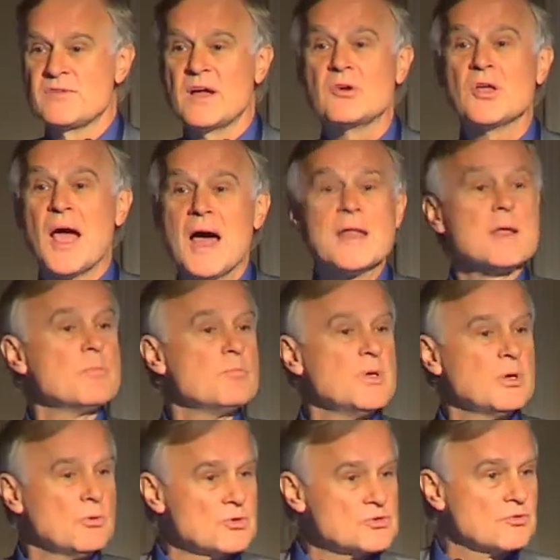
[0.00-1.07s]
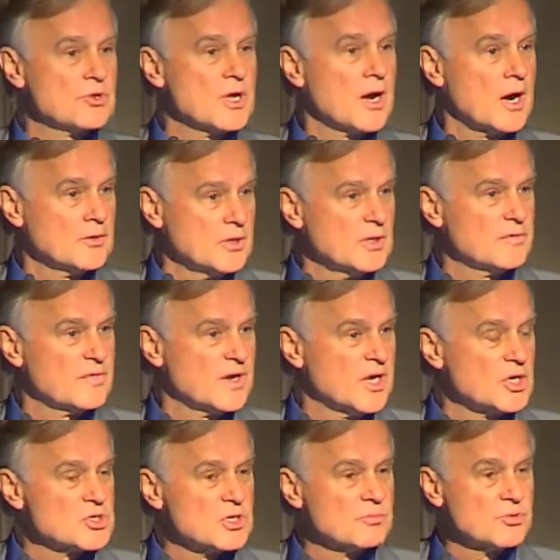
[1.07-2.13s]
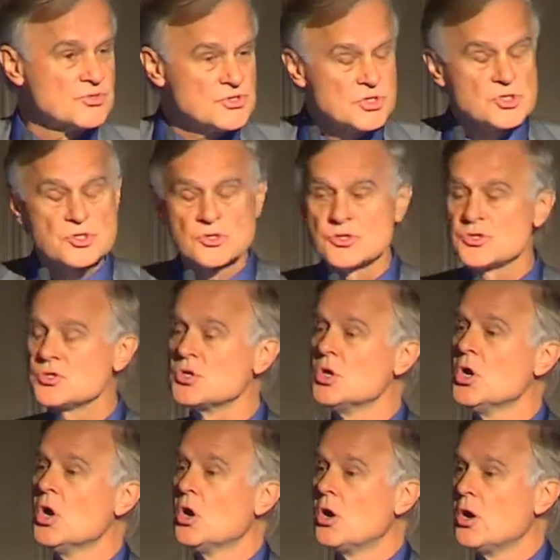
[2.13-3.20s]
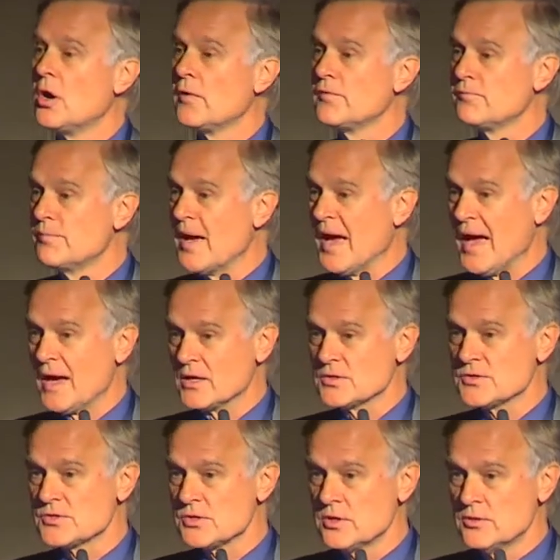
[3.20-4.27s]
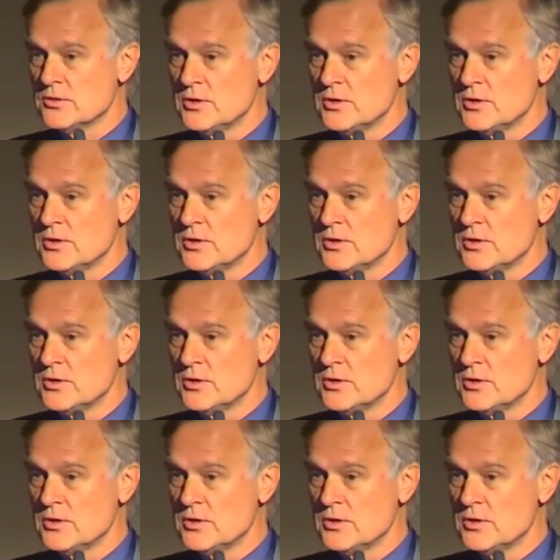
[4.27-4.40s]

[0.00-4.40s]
very unambiguous regarding the financial positions of banks,